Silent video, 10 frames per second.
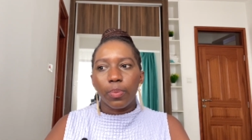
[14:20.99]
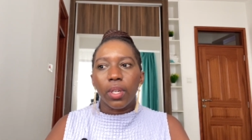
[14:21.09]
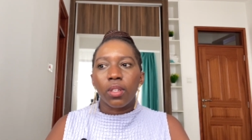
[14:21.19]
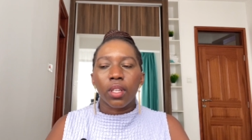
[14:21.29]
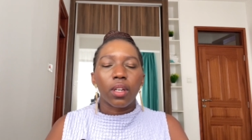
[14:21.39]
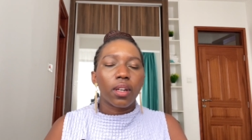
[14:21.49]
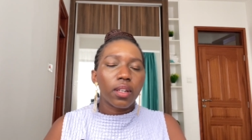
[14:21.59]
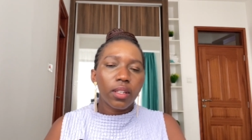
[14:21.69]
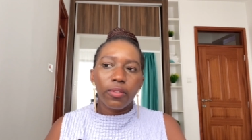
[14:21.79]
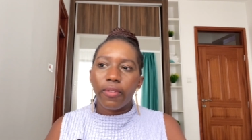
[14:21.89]
because they
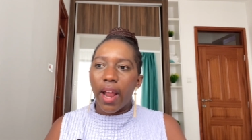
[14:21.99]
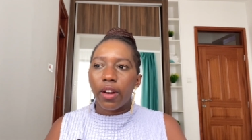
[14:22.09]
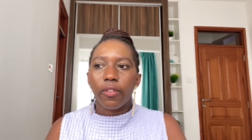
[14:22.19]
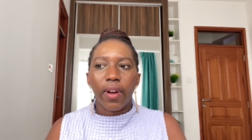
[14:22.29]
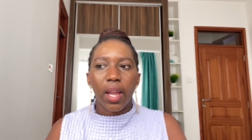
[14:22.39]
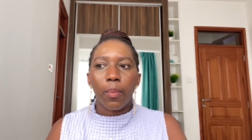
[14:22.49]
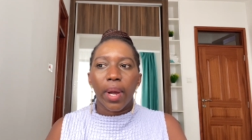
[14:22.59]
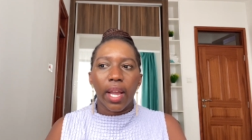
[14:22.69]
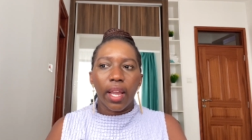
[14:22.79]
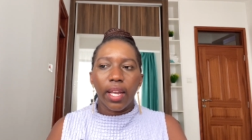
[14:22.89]
couldn't verify
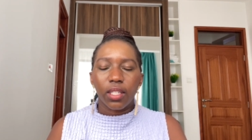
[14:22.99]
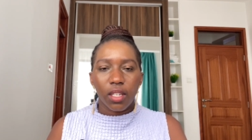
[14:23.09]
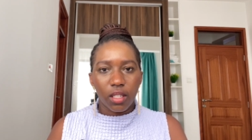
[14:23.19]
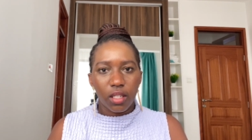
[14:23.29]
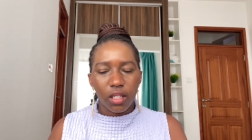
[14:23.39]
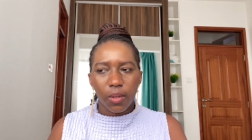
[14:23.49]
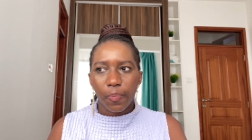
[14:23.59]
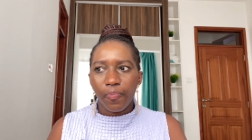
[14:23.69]
my identity.